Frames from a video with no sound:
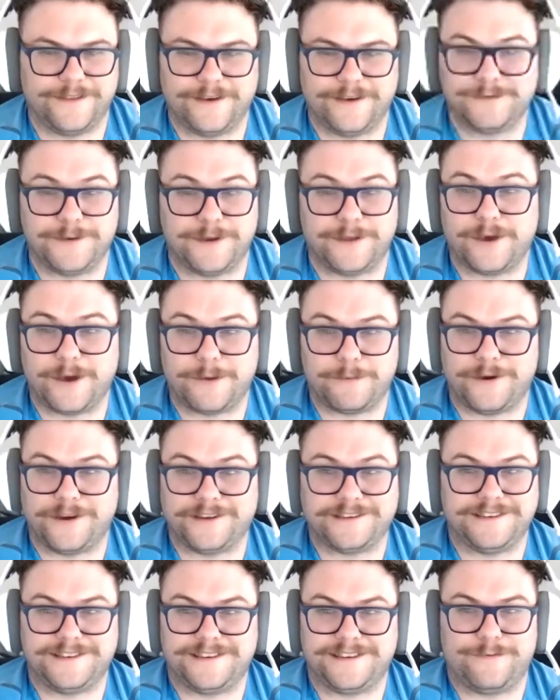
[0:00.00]
was my thought
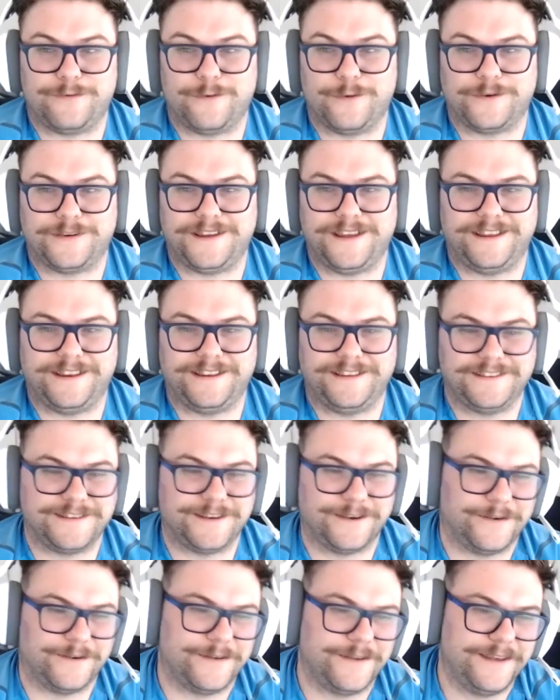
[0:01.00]
process at 14.
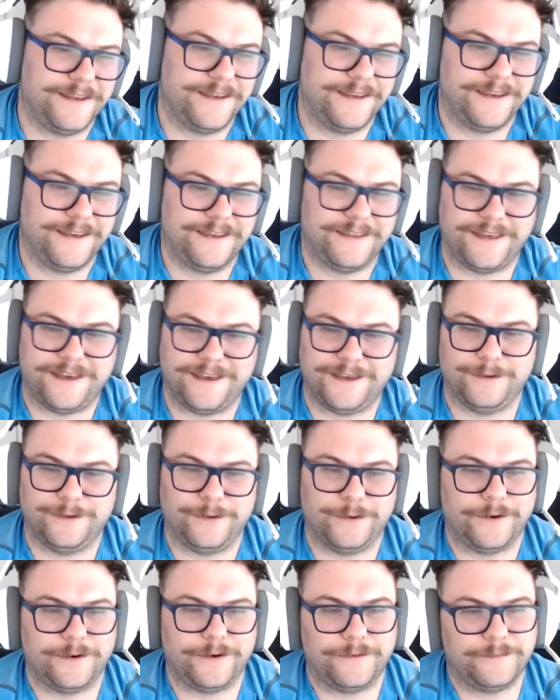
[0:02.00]
So, thank yeah. you,
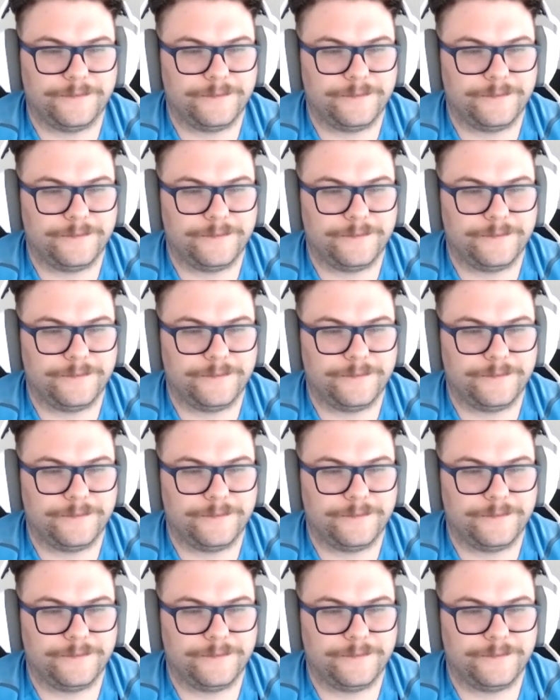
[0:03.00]
Lord.